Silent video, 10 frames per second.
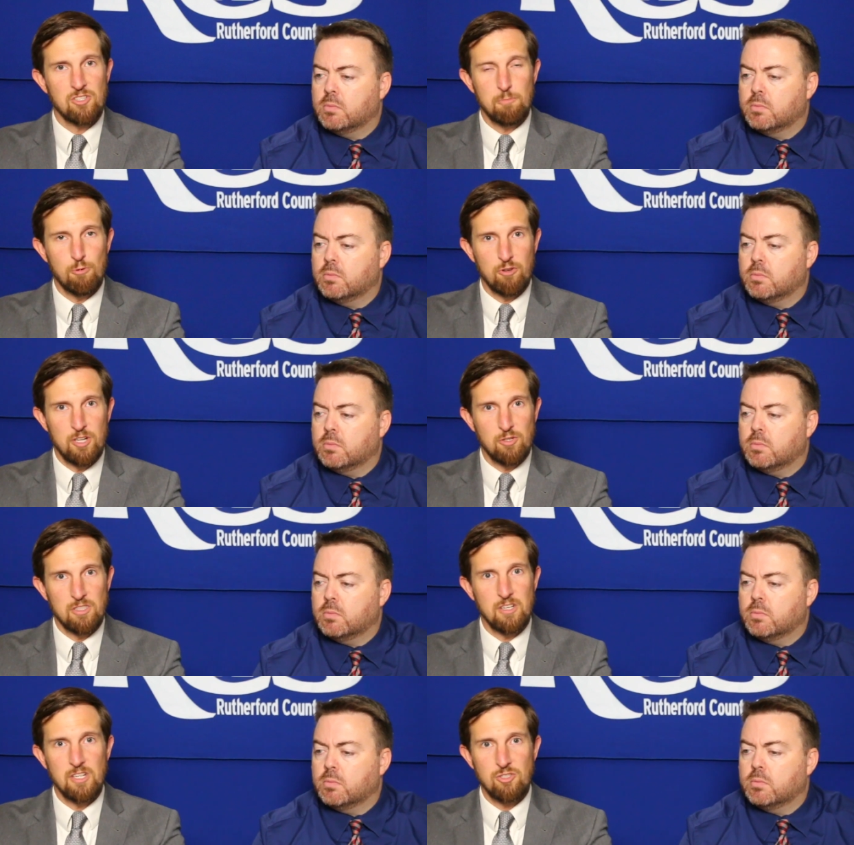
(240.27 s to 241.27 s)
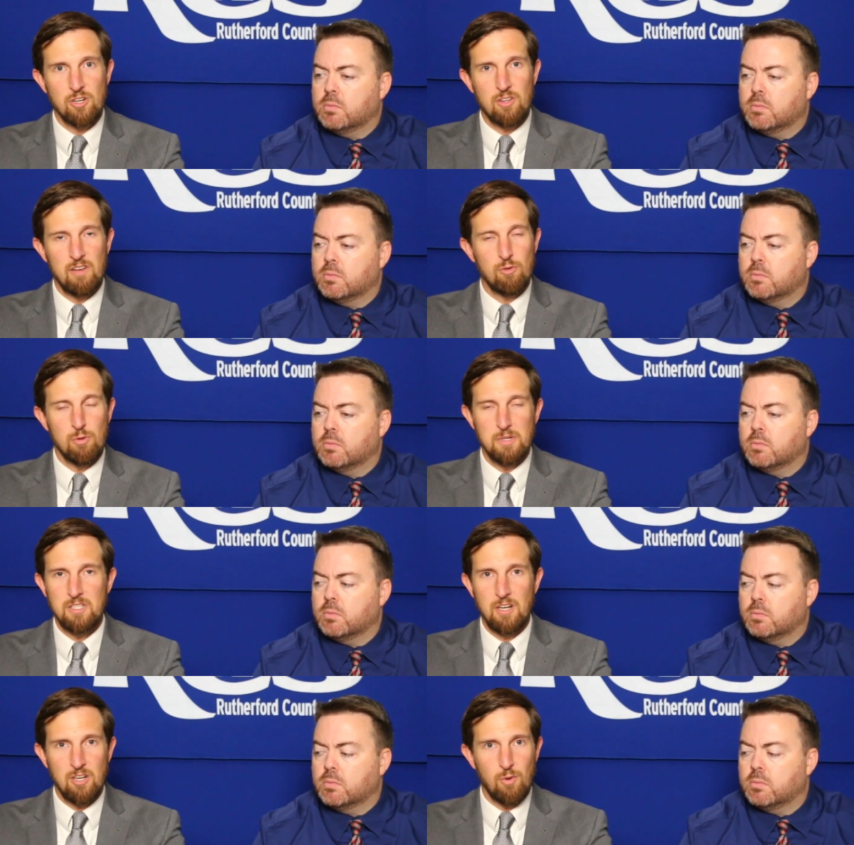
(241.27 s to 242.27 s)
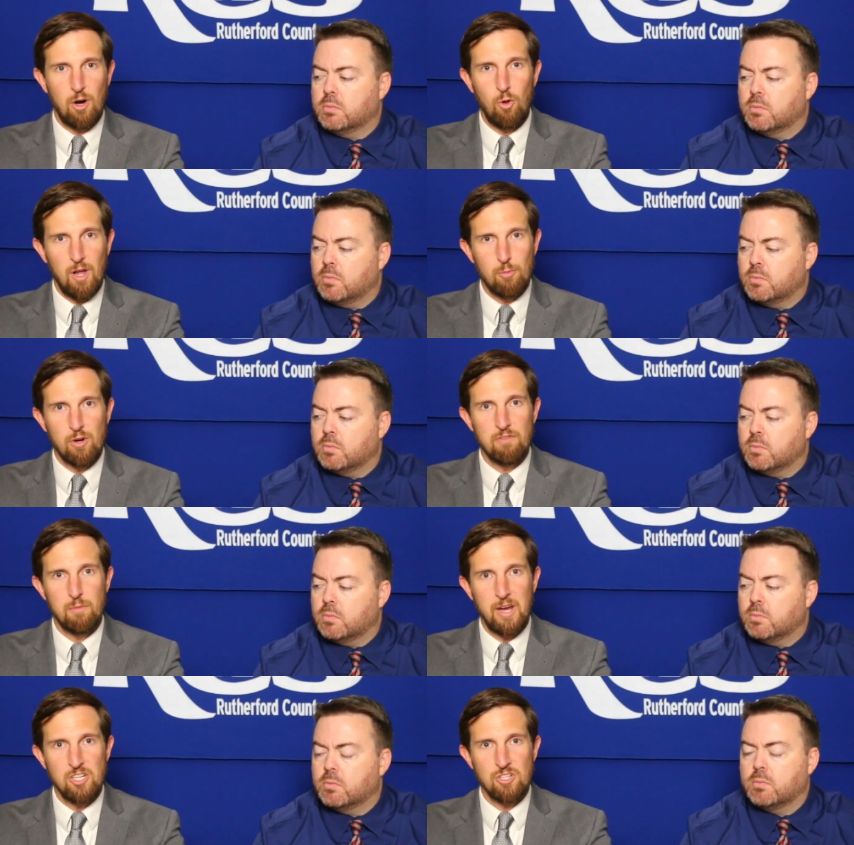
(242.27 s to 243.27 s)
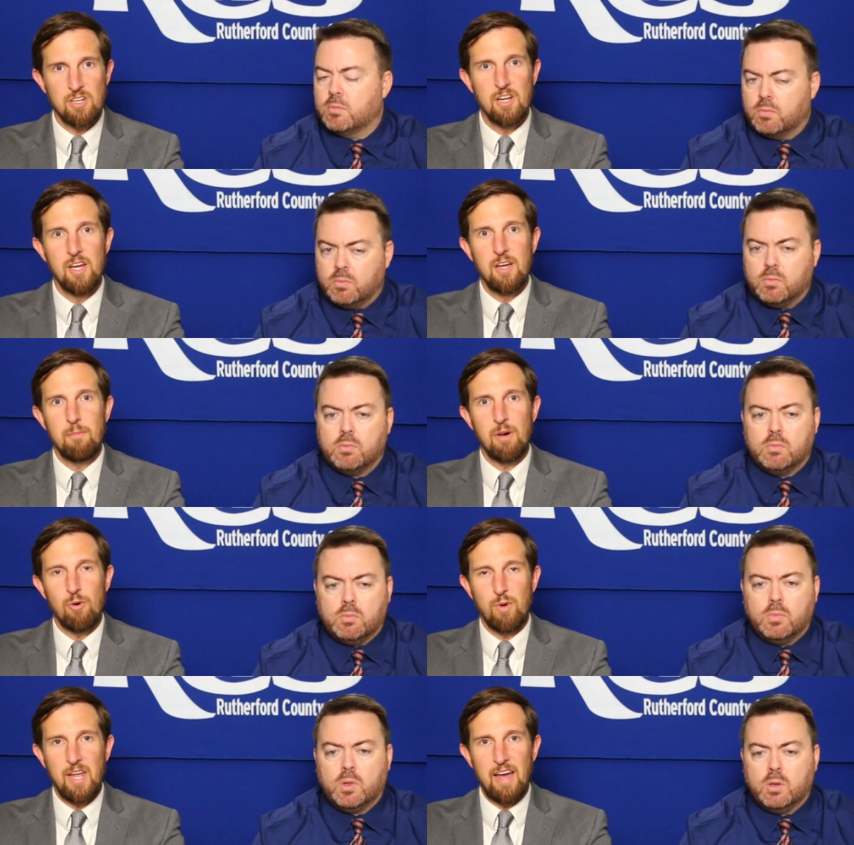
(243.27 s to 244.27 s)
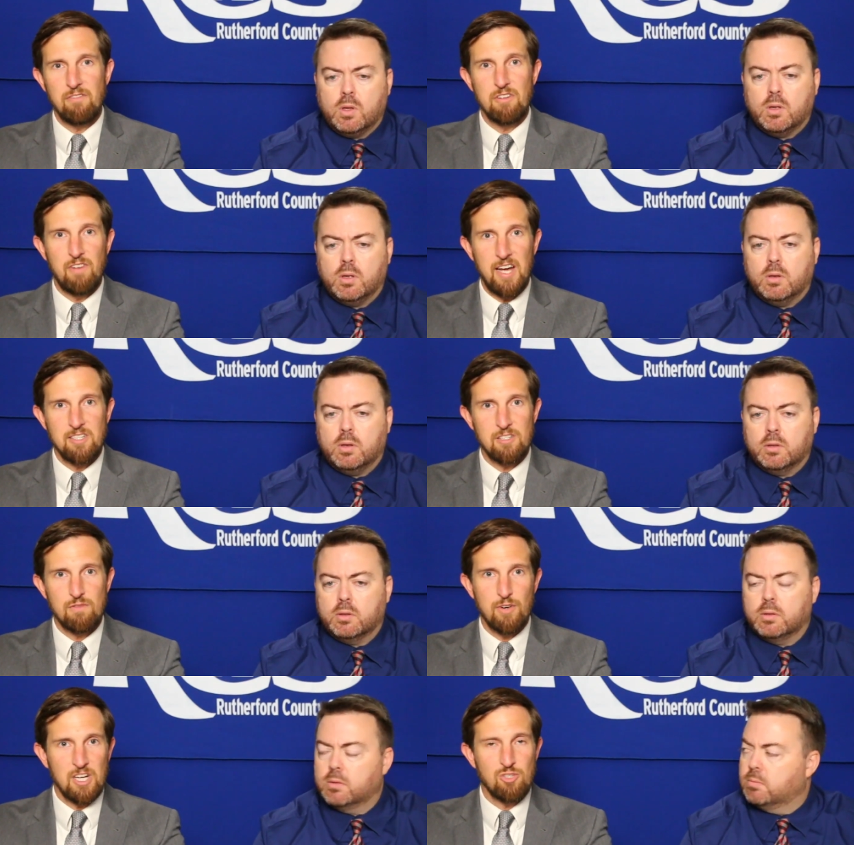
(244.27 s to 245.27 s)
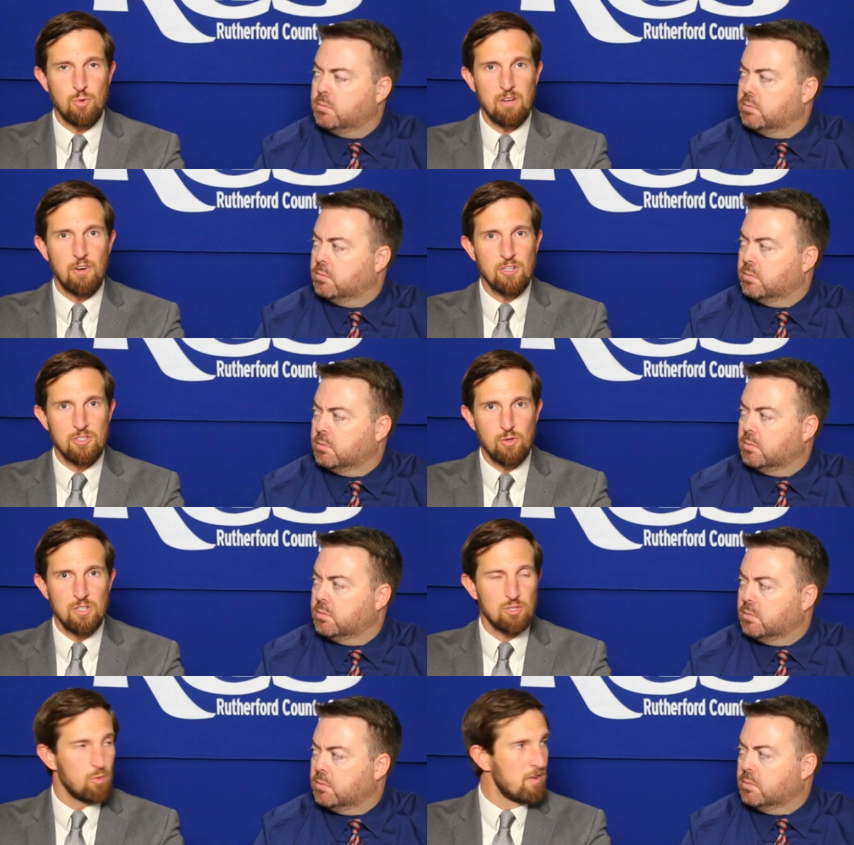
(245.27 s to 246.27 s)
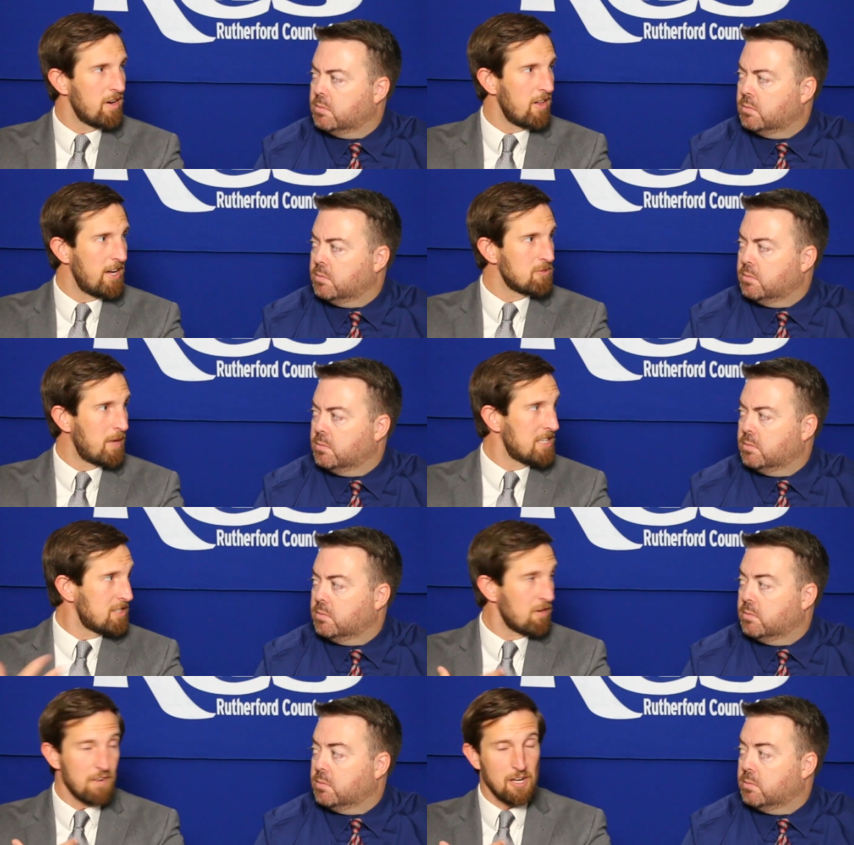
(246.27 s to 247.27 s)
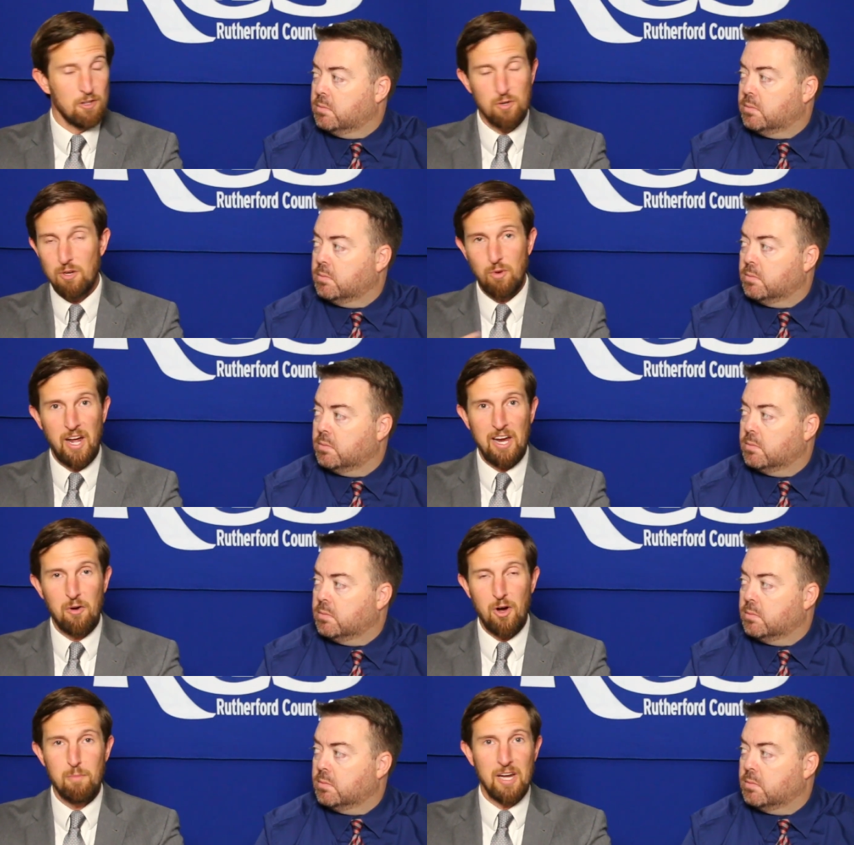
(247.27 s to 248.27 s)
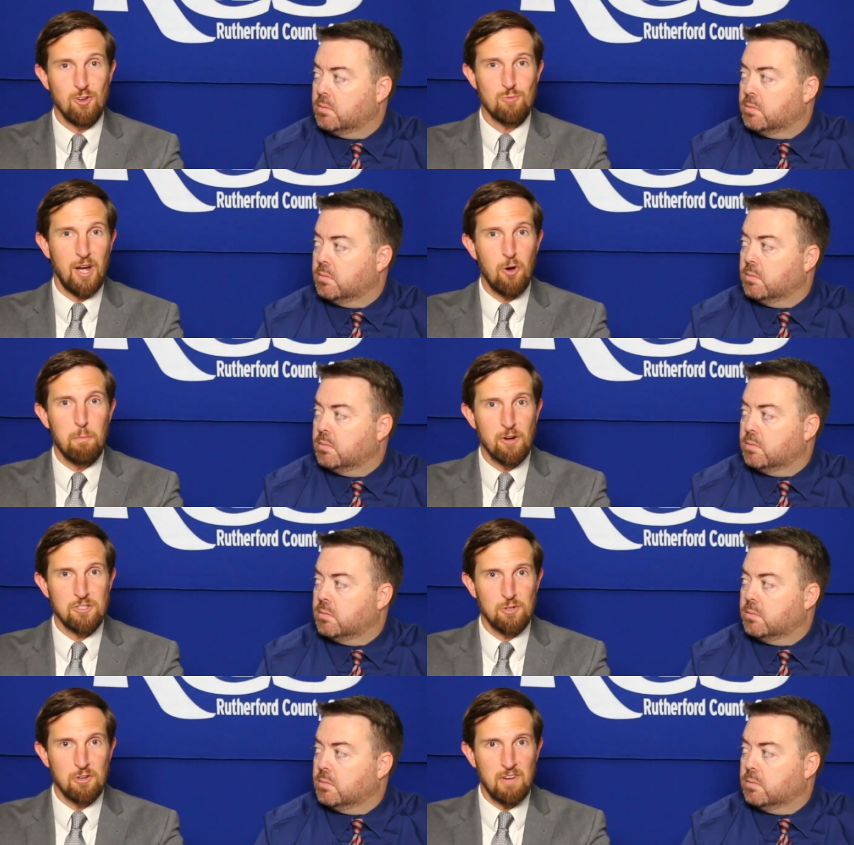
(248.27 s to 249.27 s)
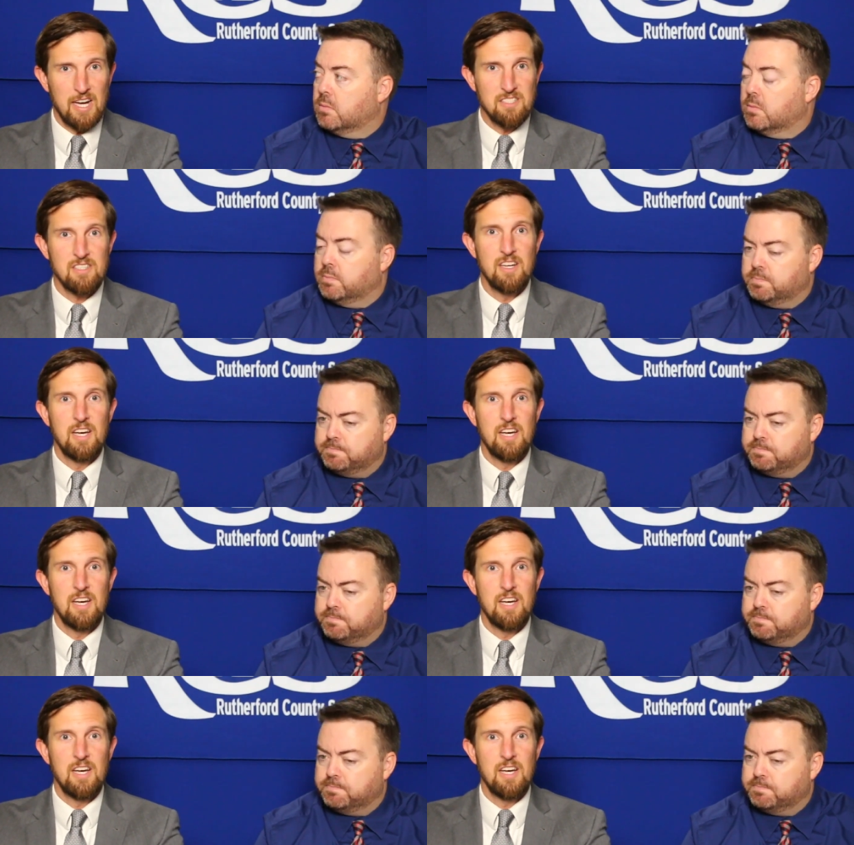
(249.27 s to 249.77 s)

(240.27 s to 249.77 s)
Speaker 1: to support those at the district level. We'll be sending you a whole lot more information, but we have devices for each one of our students. We realize, myself included, when I go home, I use my own personal device.